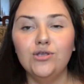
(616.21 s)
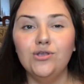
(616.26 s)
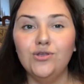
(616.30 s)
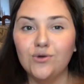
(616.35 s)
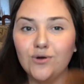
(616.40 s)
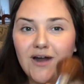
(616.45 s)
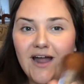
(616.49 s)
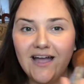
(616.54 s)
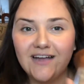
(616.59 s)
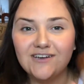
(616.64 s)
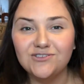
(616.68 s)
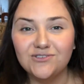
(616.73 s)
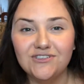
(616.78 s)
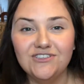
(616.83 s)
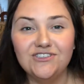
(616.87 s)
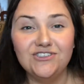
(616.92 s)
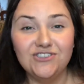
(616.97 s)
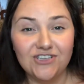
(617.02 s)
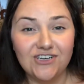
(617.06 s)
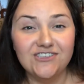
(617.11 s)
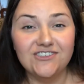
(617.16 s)
you're actually
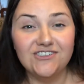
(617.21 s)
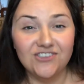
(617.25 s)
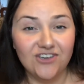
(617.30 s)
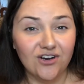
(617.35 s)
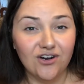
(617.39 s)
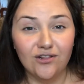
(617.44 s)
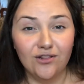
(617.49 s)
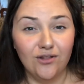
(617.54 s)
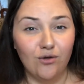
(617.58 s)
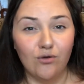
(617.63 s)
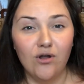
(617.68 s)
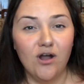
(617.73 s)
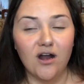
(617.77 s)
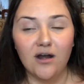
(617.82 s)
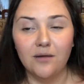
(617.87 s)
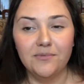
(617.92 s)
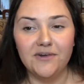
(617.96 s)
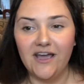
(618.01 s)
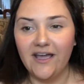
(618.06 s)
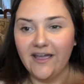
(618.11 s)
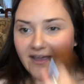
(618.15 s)
just on a low
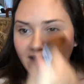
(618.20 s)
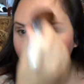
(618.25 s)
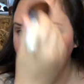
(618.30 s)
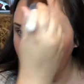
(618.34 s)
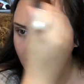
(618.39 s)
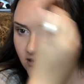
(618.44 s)
carb diet.